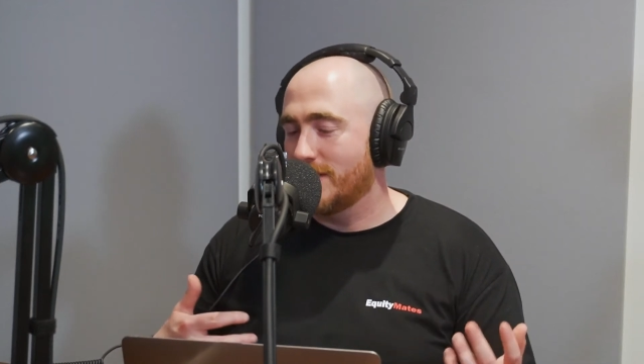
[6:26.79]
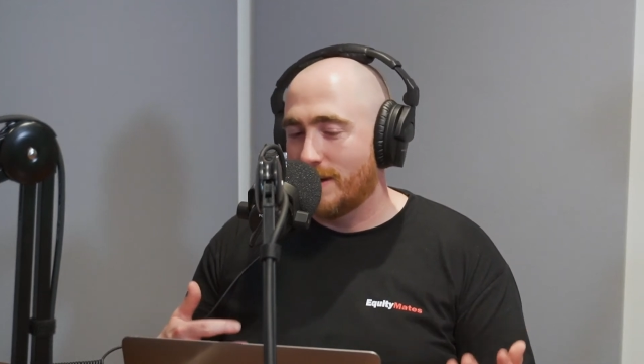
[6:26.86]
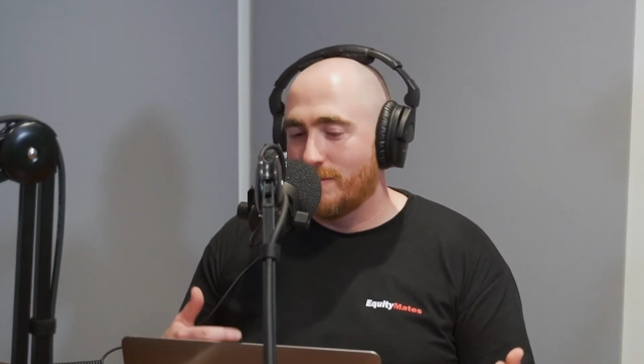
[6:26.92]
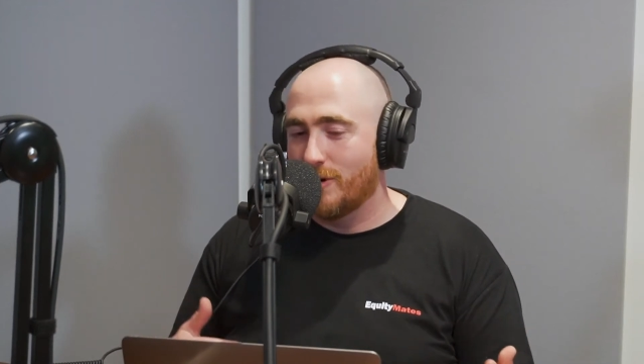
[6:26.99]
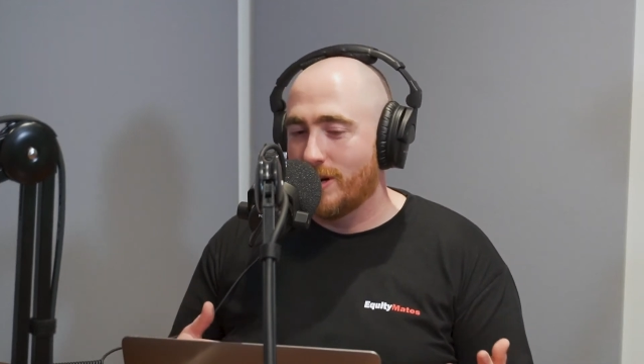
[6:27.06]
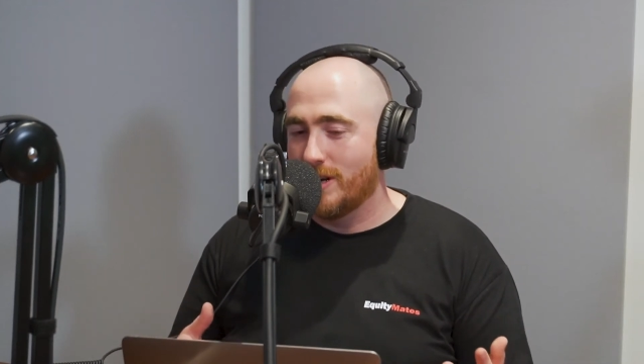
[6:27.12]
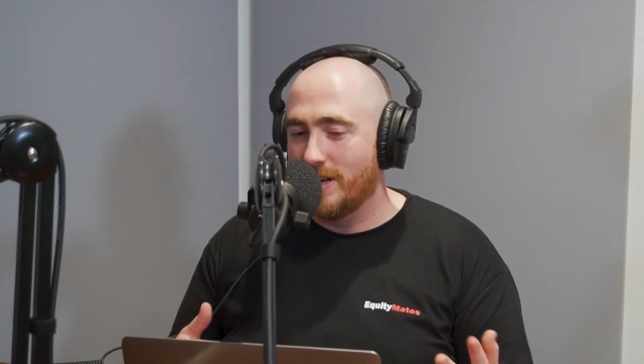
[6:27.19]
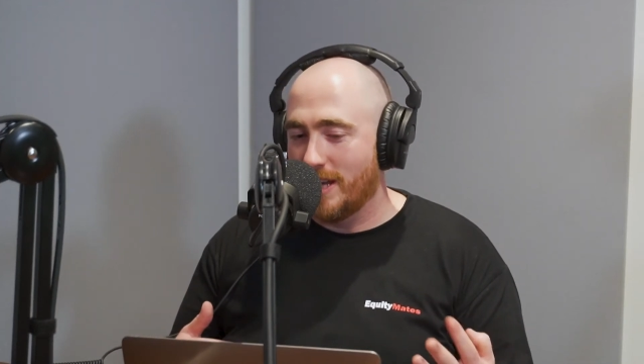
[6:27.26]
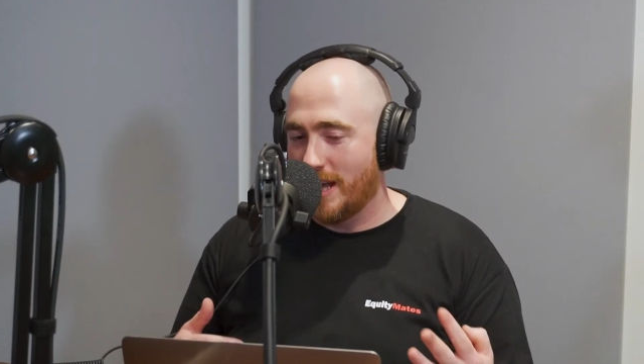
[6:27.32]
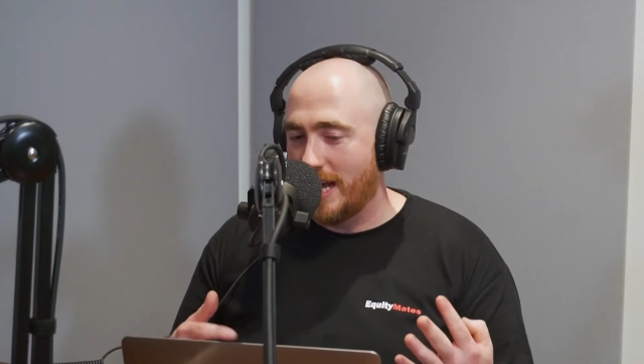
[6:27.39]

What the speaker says: someone